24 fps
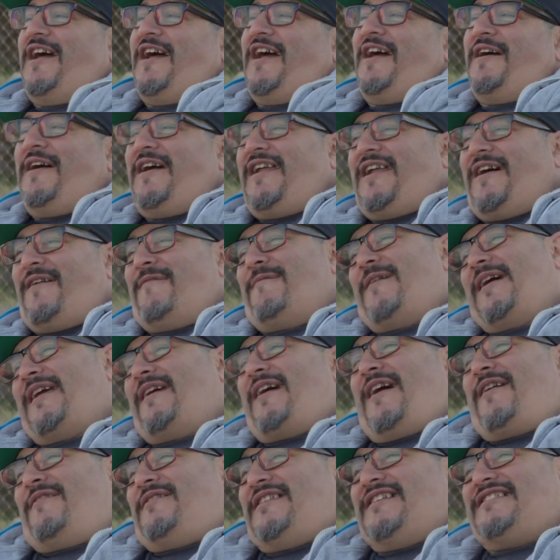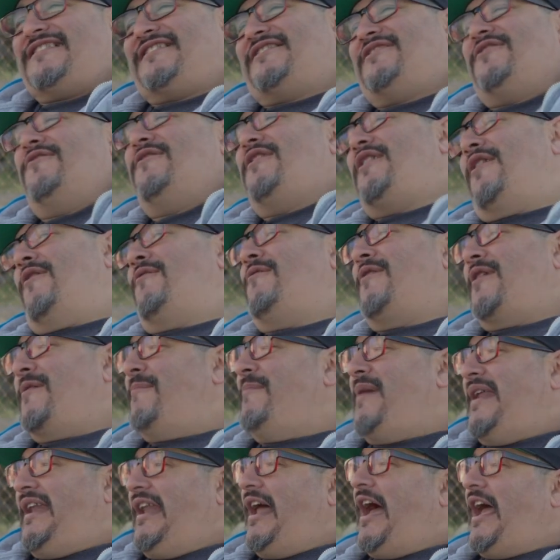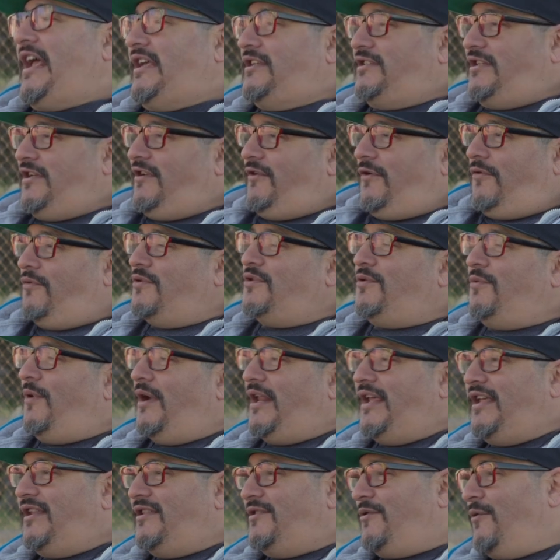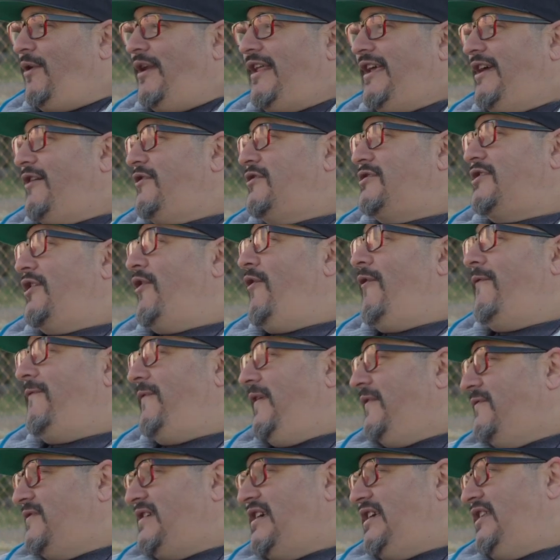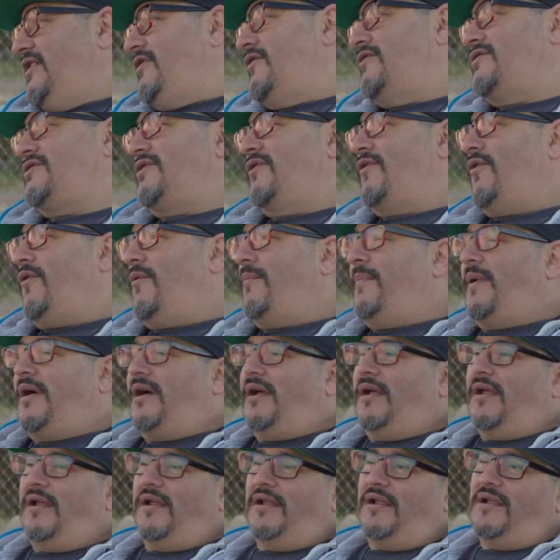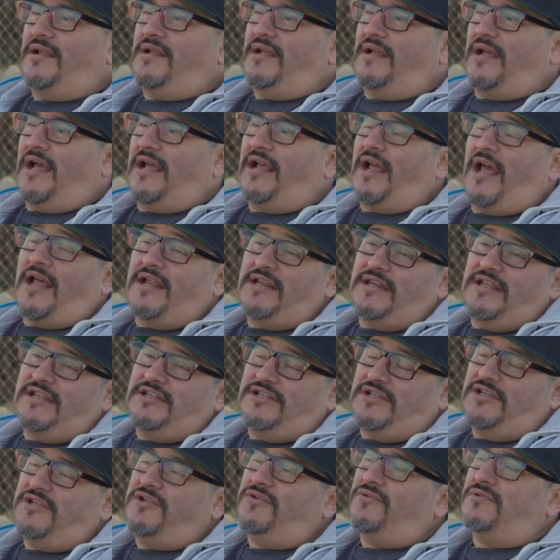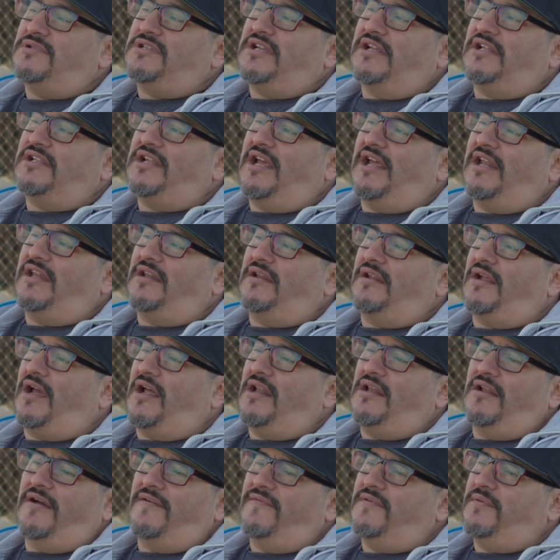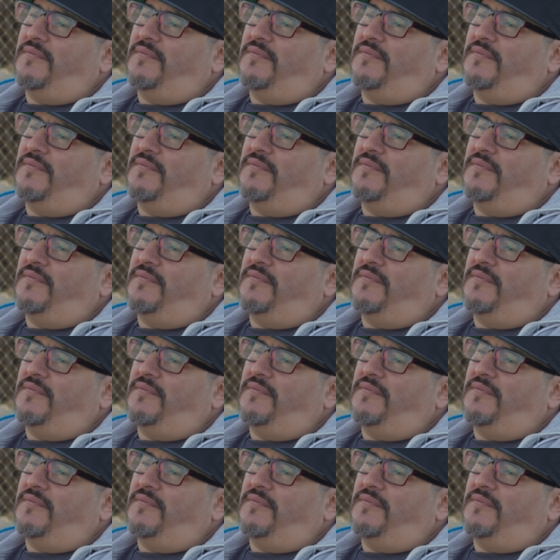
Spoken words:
And I'm like, the studio would have been nice, 20 years ago, 15 years ago, but I need to use it. And I loved,